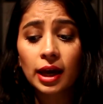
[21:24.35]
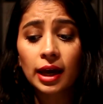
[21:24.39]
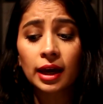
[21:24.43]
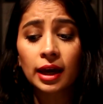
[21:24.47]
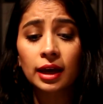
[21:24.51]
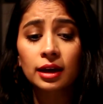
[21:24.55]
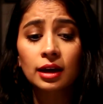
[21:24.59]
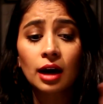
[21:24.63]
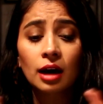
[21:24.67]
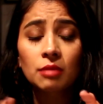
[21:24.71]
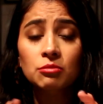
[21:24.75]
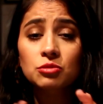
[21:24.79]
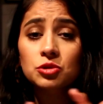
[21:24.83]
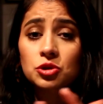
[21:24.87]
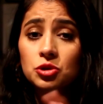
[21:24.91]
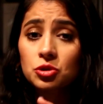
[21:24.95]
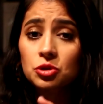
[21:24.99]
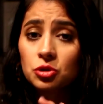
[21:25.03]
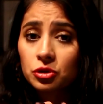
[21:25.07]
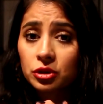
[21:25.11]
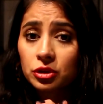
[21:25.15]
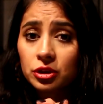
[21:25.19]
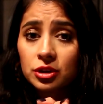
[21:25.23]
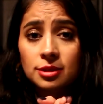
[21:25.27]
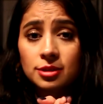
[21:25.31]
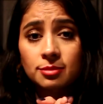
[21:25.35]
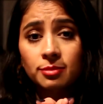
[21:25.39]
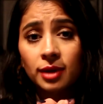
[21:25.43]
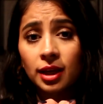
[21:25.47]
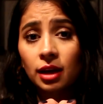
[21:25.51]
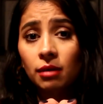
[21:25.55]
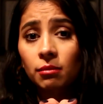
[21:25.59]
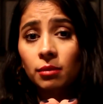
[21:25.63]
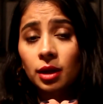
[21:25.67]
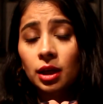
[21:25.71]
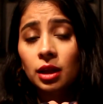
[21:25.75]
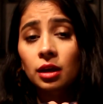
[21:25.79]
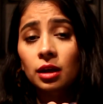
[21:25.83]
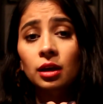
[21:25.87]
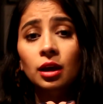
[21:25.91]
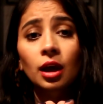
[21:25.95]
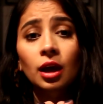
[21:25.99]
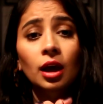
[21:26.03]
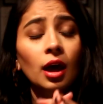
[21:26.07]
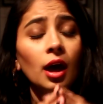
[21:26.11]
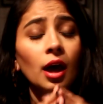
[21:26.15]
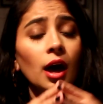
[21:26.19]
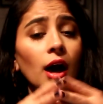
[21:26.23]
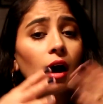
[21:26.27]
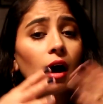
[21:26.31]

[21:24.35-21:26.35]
And I'm sure there's many